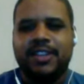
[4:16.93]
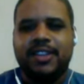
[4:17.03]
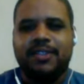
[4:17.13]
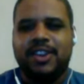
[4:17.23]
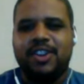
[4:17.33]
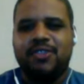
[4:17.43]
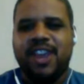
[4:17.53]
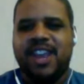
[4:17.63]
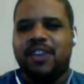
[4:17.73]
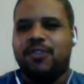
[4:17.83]
Well,
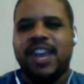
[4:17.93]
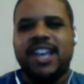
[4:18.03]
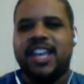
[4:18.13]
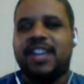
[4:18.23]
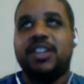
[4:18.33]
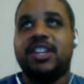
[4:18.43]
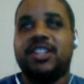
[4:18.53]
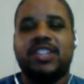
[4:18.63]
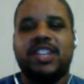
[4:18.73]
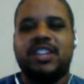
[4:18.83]
Harang ain't
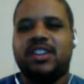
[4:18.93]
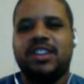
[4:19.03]
good. See,